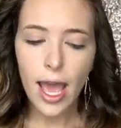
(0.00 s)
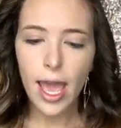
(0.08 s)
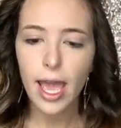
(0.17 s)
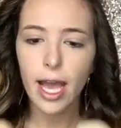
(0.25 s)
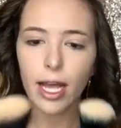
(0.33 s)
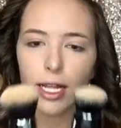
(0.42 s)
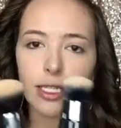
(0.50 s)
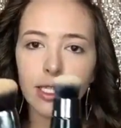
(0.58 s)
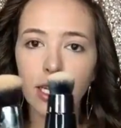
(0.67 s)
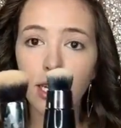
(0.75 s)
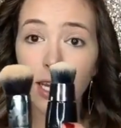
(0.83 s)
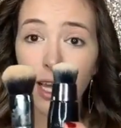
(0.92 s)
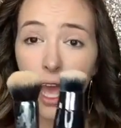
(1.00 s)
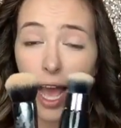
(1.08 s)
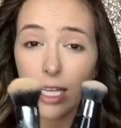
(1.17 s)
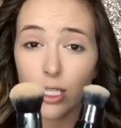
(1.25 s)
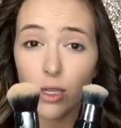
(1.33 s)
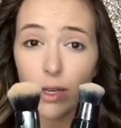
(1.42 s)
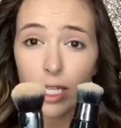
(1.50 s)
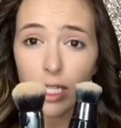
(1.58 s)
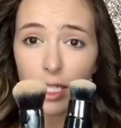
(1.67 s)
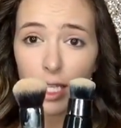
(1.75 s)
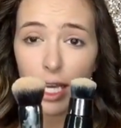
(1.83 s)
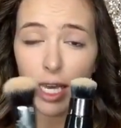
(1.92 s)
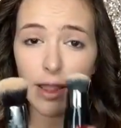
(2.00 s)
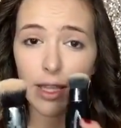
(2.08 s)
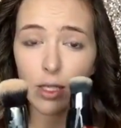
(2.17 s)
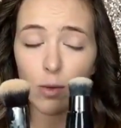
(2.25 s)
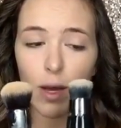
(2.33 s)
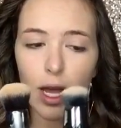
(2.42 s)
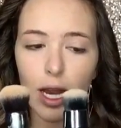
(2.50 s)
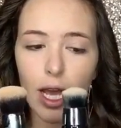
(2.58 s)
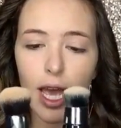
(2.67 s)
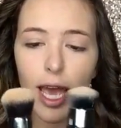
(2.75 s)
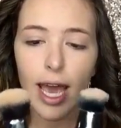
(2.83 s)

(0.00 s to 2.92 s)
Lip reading: and as you can see, this one